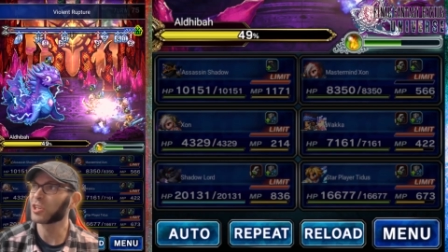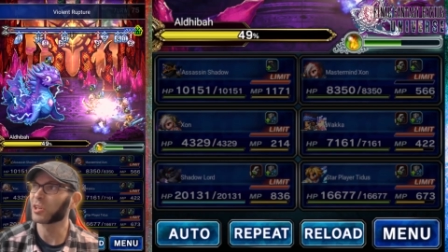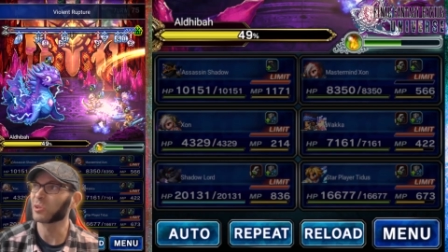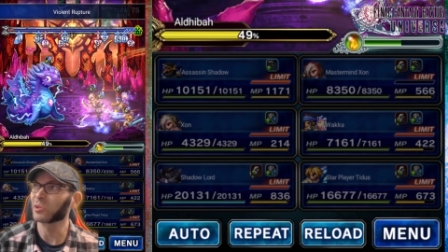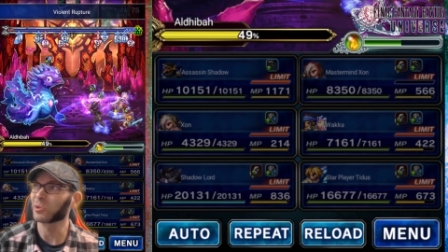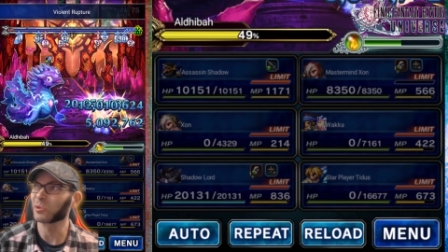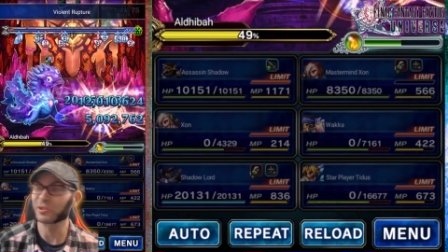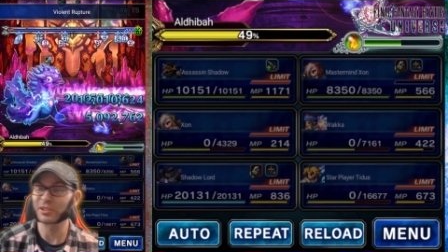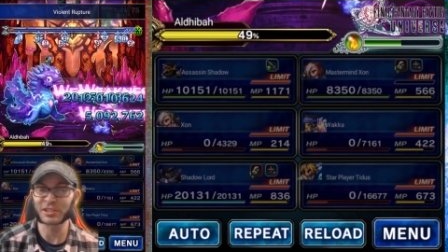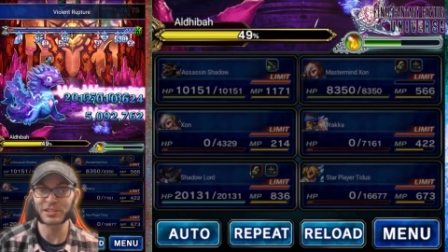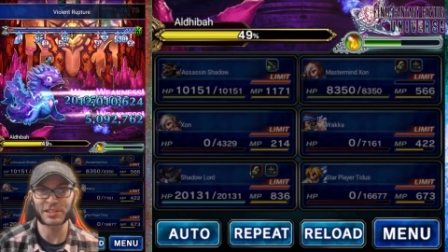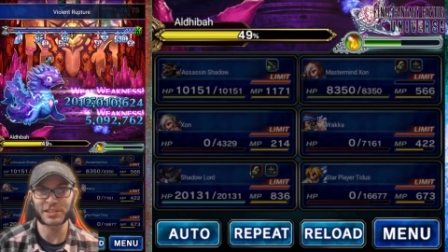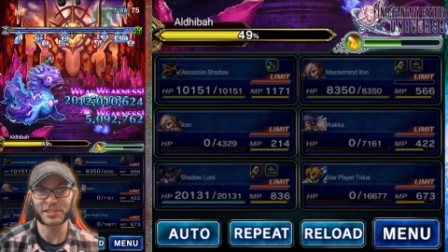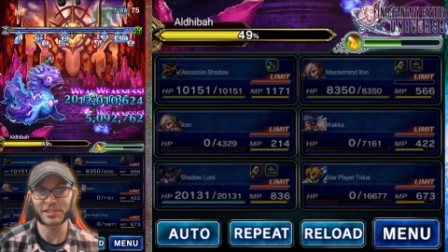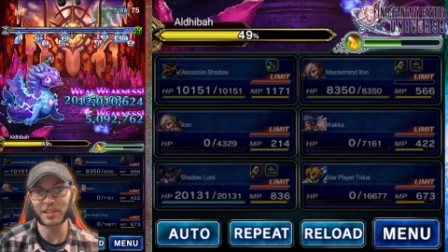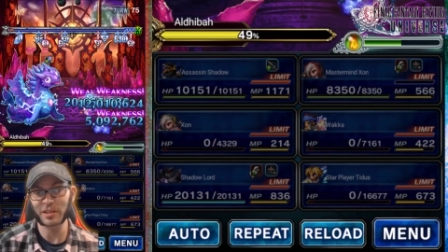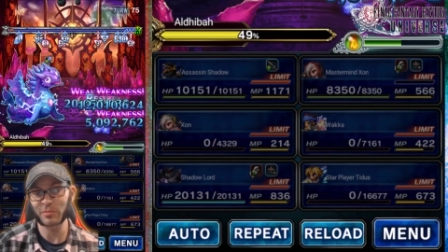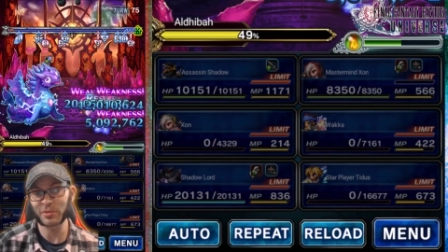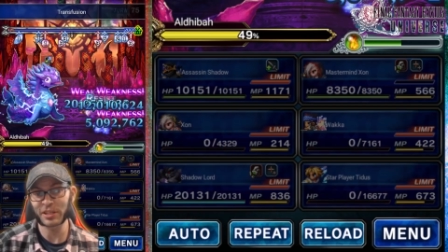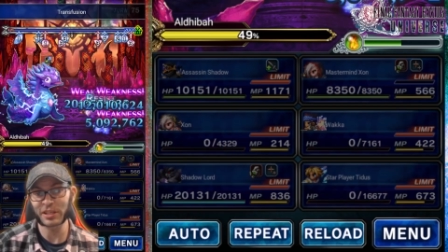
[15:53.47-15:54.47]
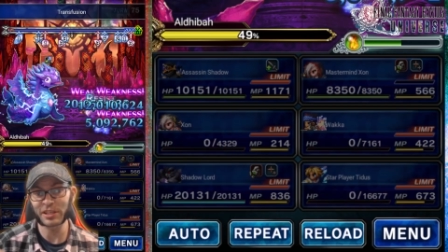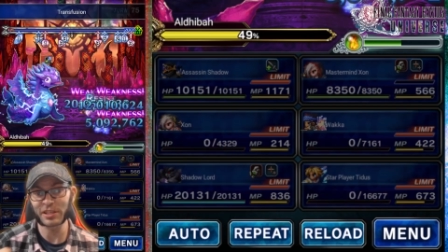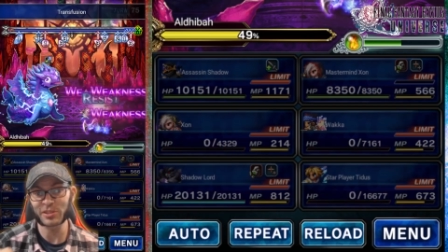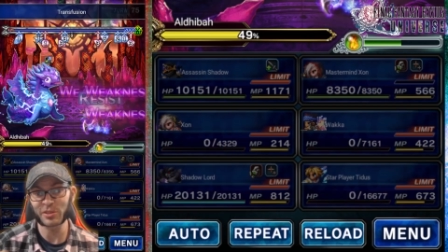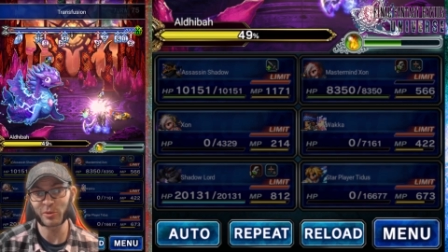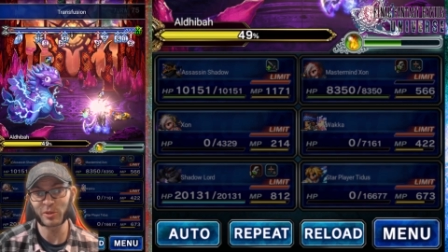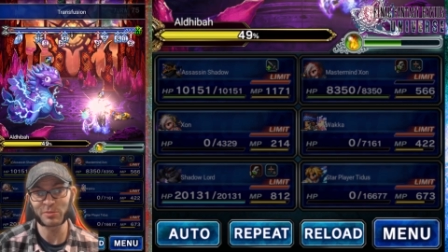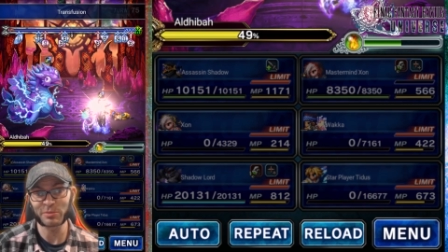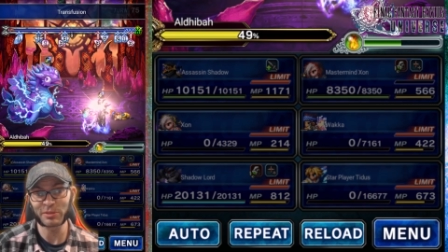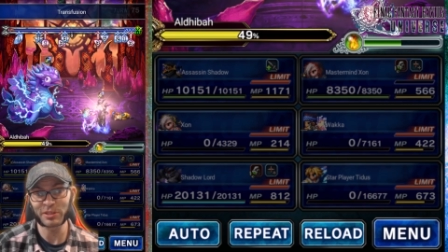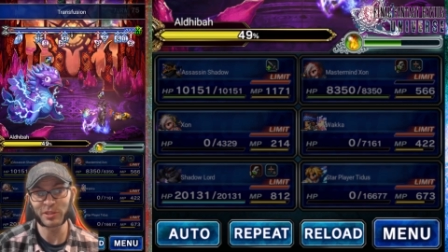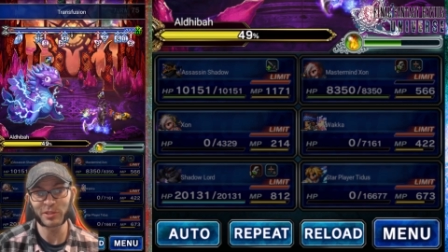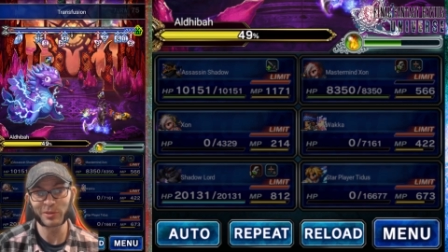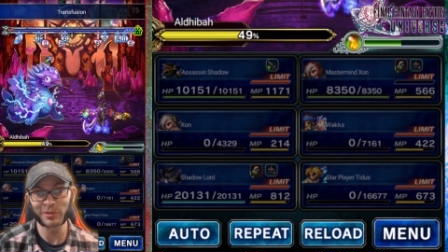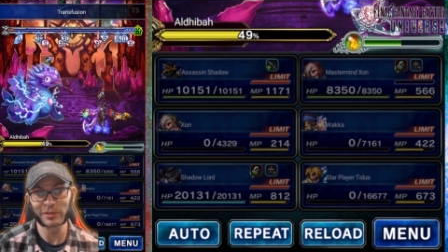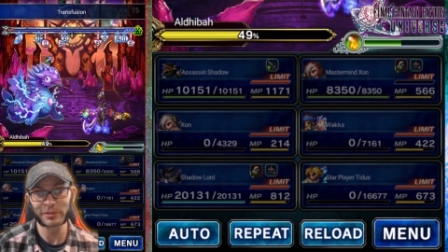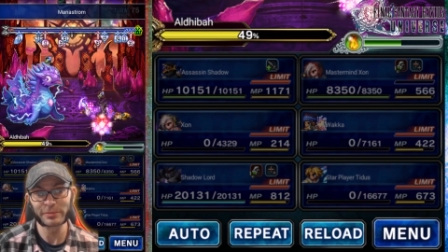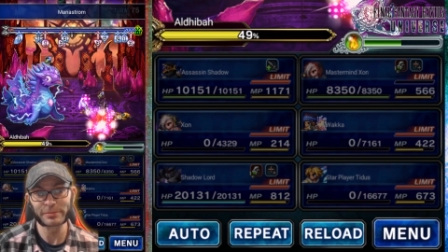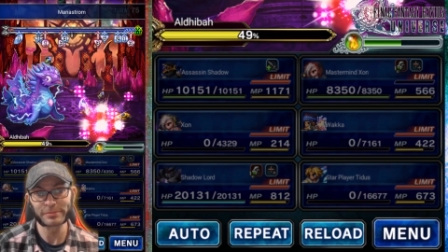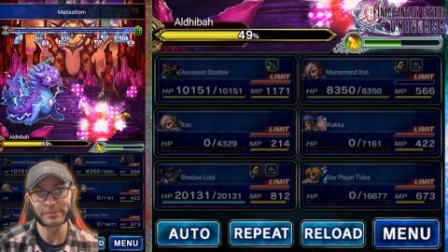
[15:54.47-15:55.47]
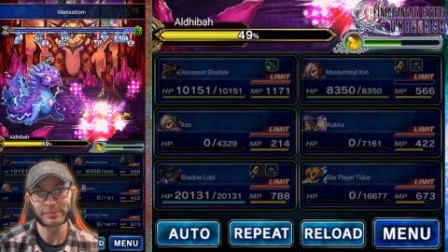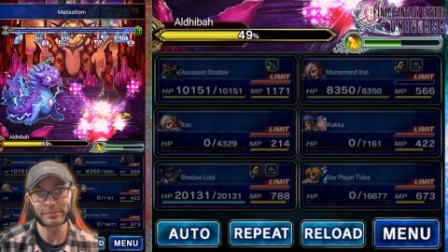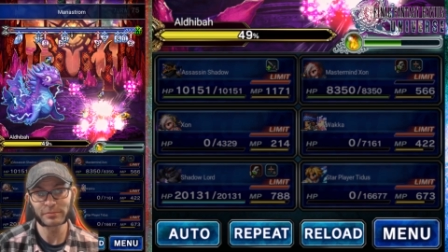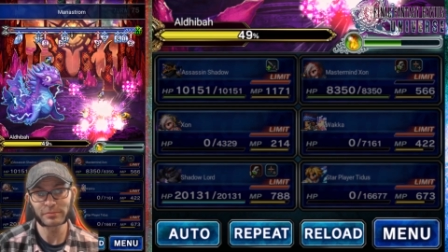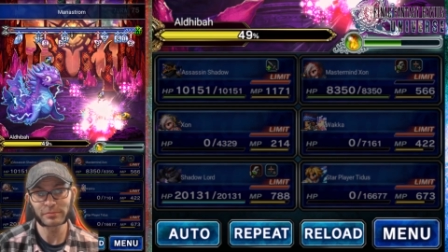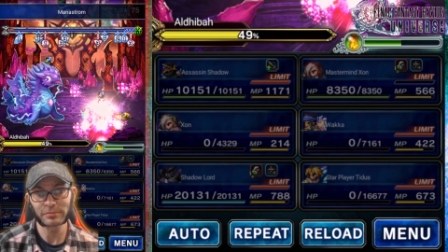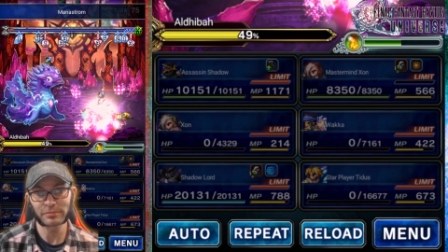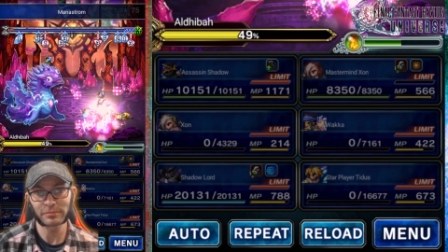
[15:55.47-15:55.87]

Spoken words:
Shadow Lord does the same thing he's always been doing.